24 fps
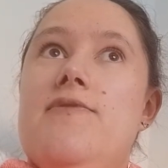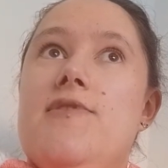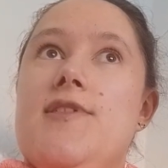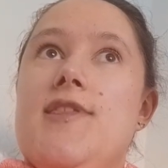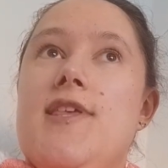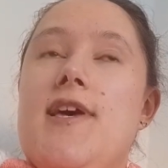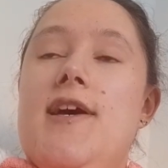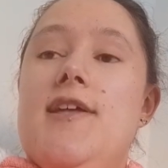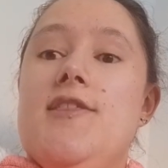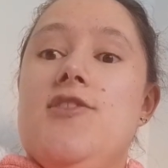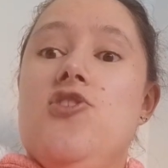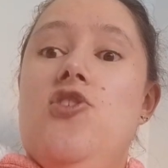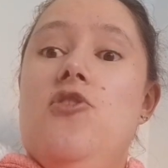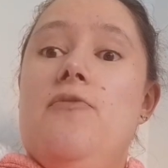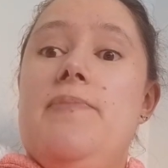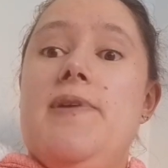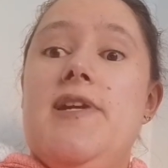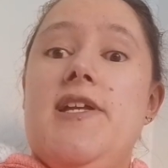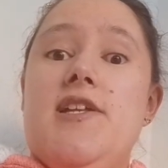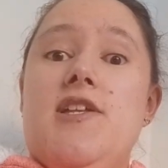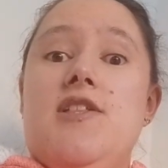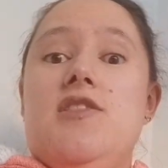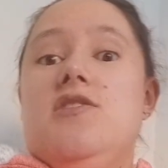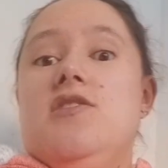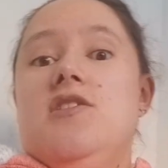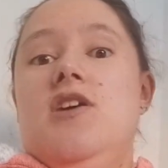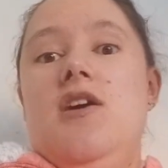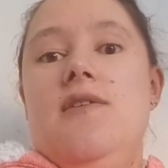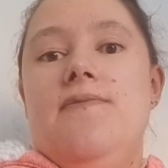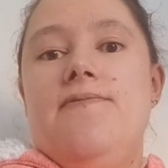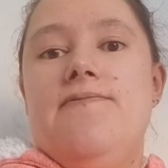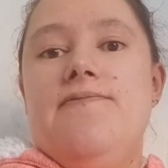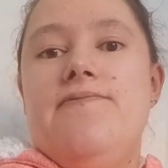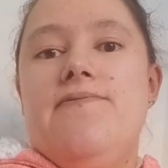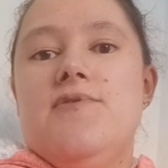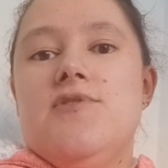there not being
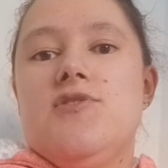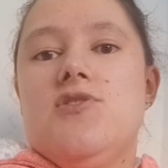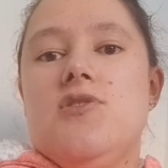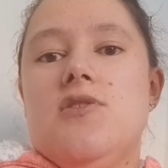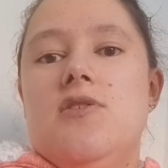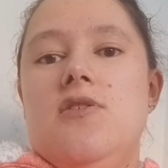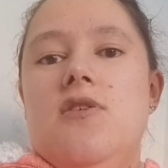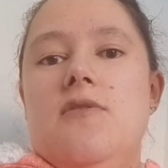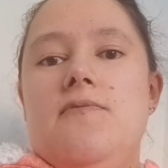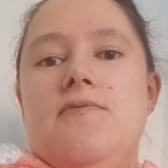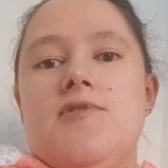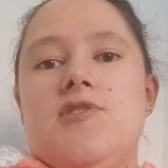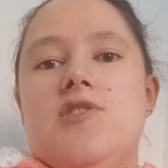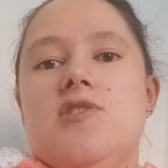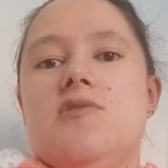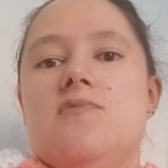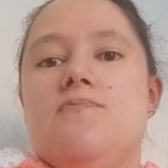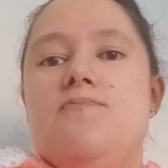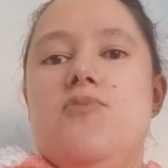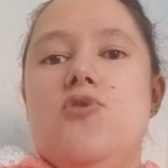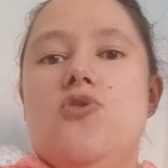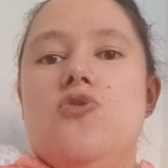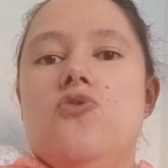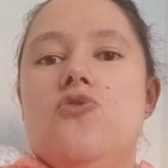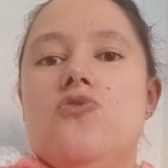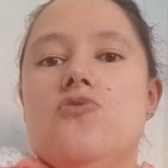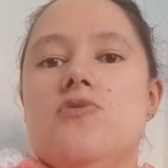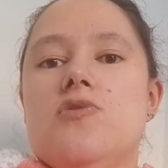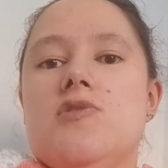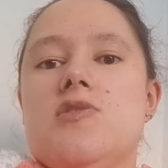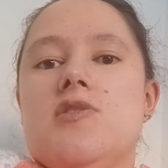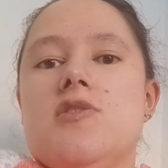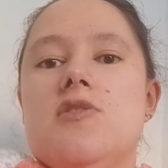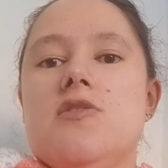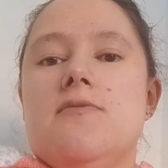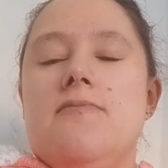enough of a
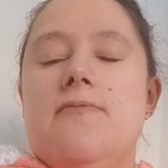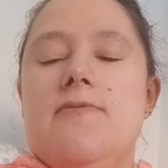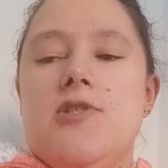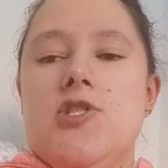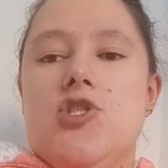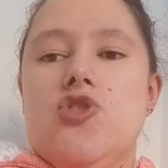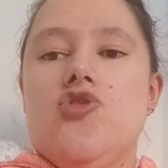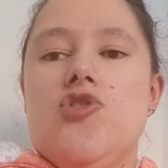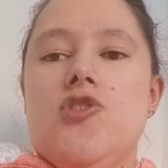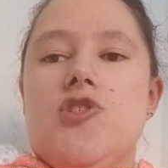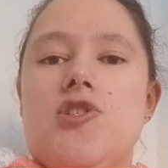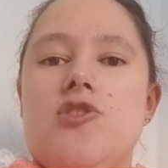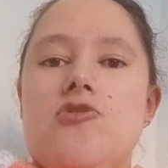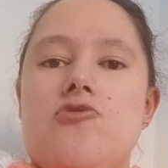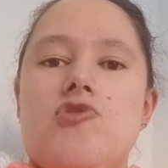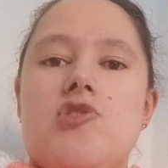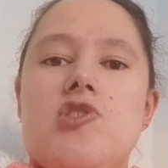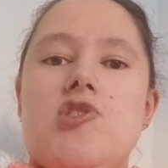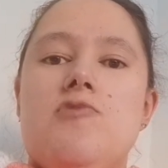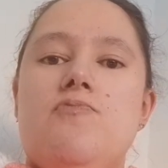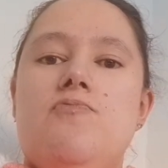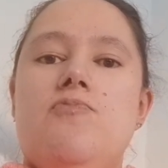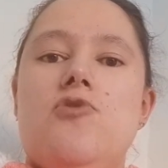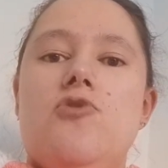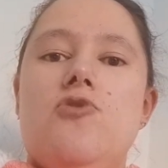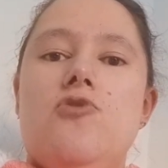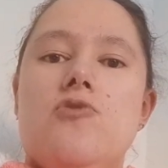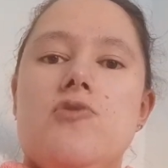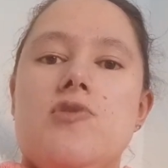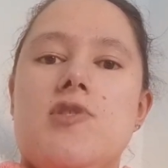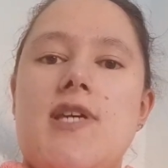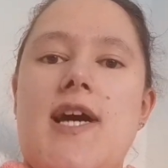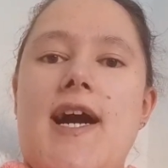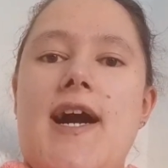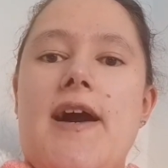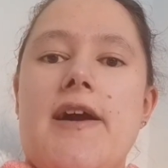traditional
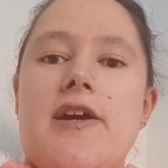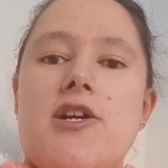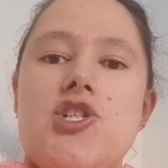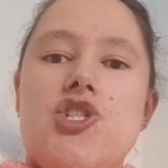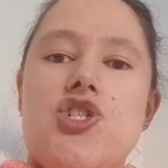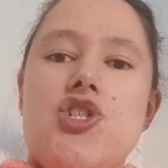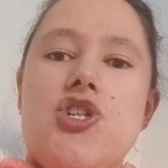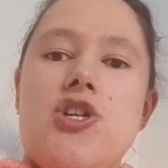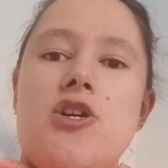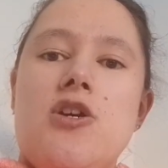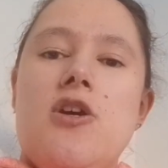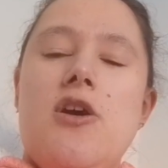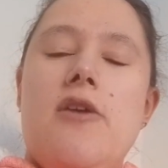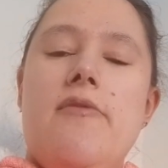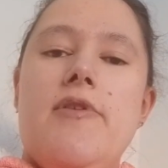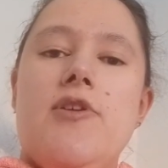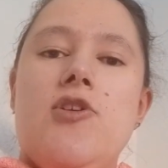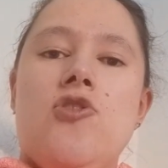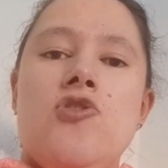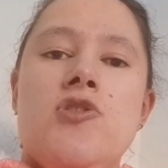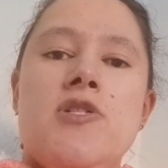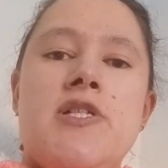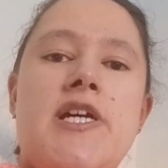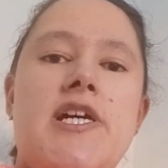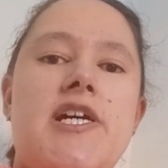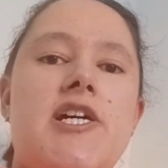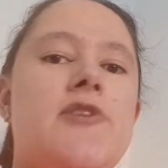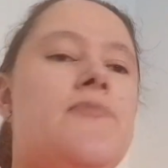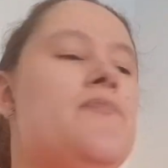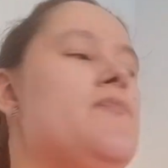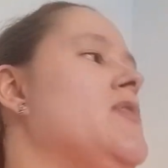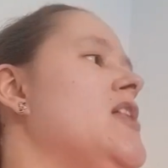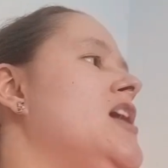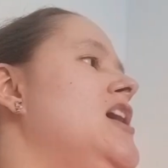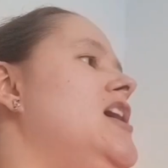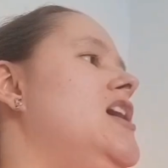sports action going on here.
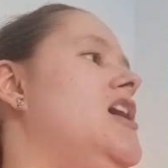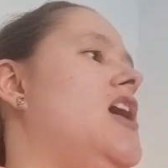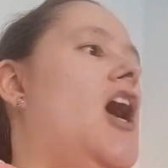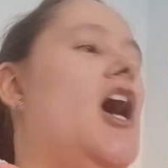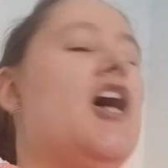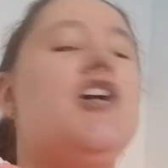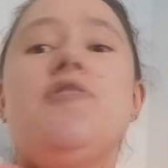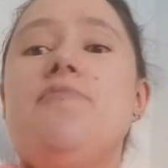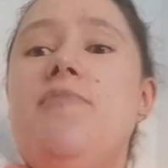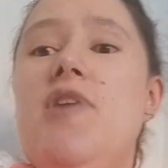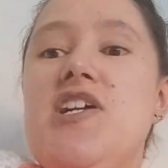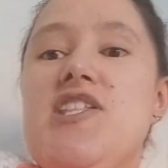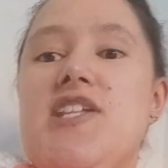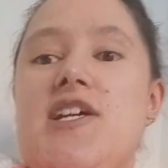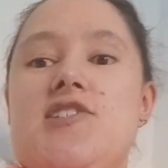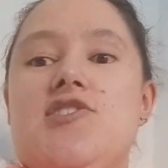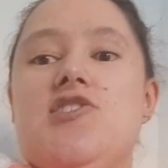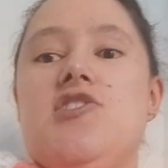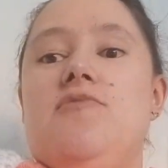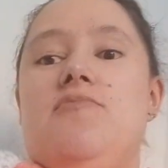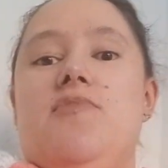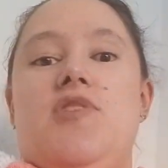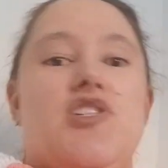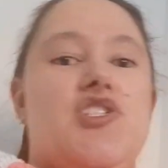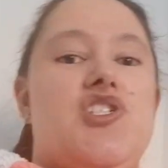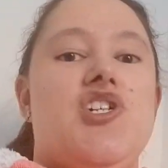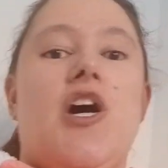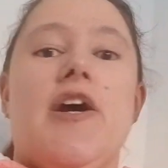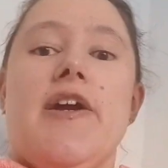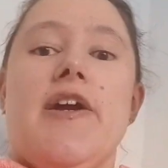I don't mind that so much.